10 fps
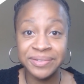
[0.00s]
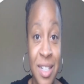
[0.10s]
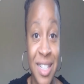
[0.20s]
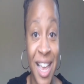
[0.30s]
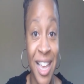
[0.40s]

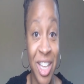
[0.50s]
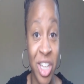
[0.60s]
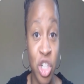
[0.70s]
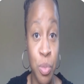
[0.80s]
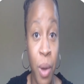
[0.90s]
Say
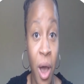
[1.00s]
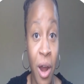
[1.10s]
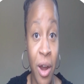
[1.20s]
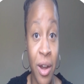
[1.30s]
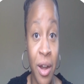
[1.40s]
each
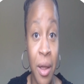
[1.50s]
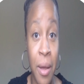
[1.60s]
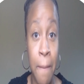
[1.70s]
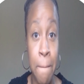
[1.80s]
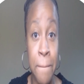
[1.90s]
part.
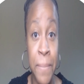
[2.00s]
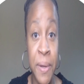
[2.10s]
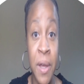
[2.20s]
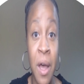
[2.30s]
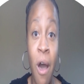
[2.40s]

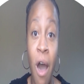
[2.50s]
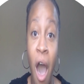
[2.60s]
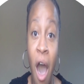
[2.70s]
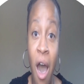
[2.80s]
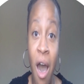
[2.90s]
B,
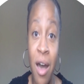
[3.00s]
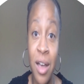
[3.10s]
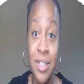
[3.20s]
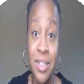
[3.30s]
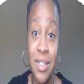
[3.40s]

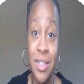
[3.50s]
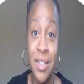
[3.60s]
ox.